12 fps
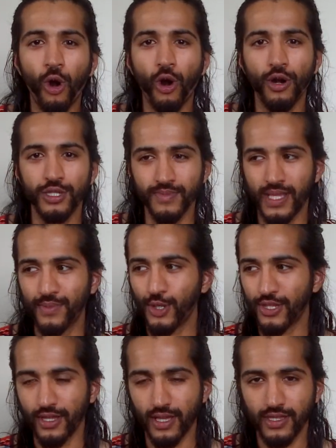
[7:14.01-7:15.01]
or sometimes
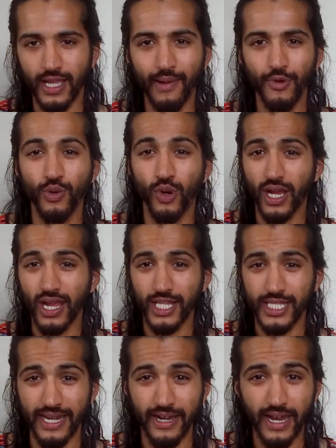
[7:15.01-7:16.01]
you're at the time when you're working
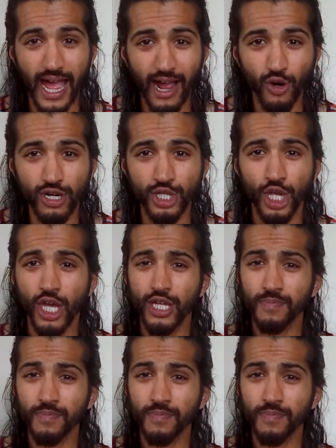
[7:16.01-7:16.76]
extended hours.